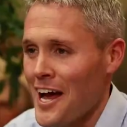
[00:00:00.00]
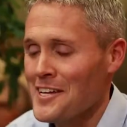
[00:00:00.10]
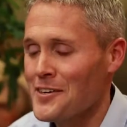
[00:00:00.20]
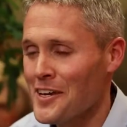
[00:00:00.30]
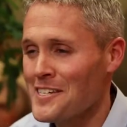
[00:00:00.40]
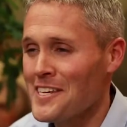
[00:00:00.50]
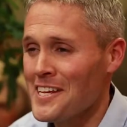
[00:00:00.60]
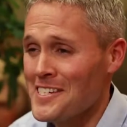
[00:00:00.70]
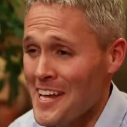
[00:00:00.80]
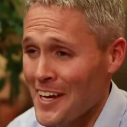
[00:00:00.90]
As you're going to see
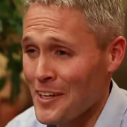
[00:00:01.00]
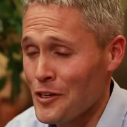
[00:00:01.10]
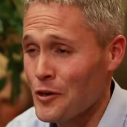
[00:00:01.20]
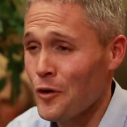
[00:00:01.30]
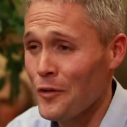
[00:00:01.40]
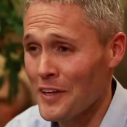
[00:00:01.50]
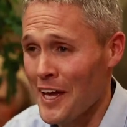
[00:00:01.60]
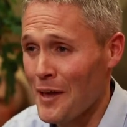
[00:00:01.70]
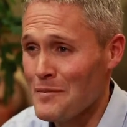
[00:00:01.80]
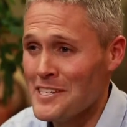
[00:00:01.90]
in a second, the goal of the
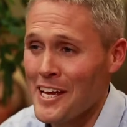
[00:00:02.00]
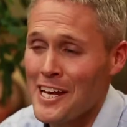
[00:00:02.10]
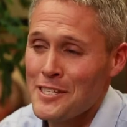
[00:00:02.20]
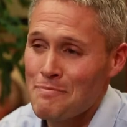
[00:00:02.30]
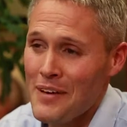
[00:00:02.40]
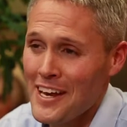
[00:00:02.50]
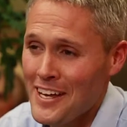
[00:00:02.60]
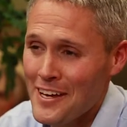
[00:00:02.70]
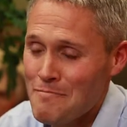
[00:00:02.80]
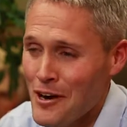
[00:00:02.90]
game is to get as
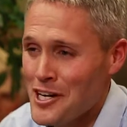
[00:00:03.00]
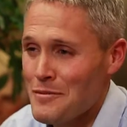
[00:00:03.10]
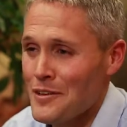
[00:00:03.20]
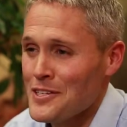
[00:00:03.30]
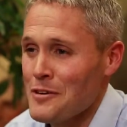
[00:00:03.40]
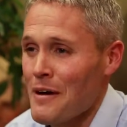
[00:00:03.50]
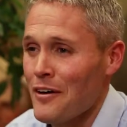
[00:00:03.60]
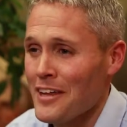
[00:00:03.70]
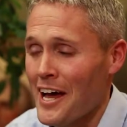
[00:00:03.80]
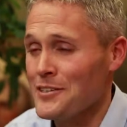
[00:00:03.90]
many marshmallows in your
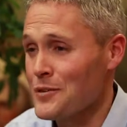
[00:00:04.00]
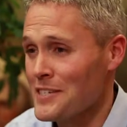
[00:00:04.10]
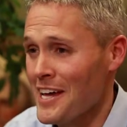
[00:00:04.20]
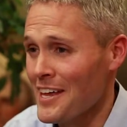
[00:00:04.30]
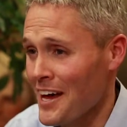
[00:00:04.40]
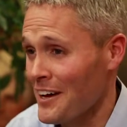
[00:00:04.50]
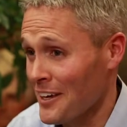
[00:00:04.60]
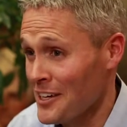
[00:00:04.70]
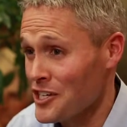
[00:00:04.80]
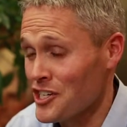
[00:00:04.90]
mouth as you say that
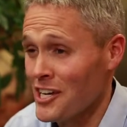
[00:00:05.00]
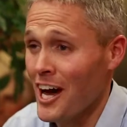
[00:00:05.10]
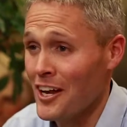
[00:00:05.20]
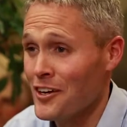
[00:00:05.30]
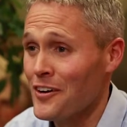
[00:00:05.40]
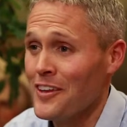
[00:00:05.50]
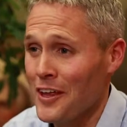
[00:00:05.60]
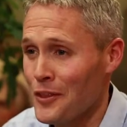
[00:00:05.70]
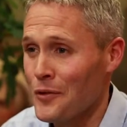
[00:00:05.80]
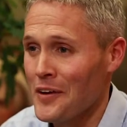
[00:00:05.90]
condition, under
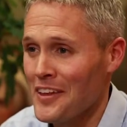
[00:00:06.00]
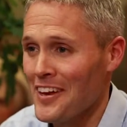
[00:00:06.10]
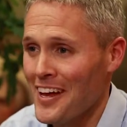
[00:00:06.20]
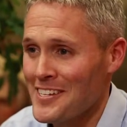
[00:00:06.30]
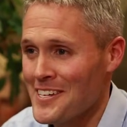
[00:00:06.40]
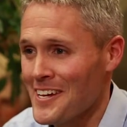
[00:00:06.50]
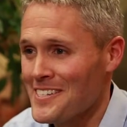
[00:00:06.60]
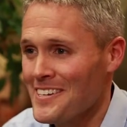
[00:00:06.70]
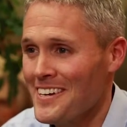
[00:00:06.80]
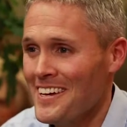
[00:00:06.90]
the authority of the United
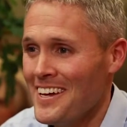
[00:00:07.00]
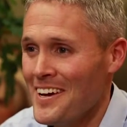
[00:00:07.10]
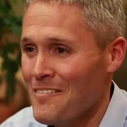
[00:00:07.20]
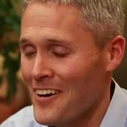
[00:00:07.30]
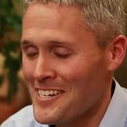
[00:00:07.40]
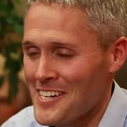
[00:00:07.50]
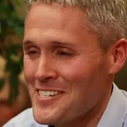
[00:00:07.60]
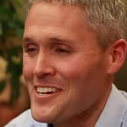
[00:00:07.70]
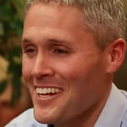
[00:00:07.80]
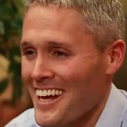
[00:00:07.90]
States. Watch
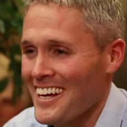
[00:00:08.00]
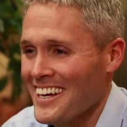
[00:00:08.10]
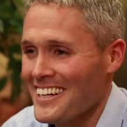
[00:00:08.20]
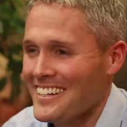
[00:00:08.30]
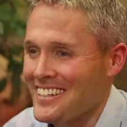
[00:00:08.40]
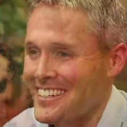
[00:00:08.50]
this, you're going to like it.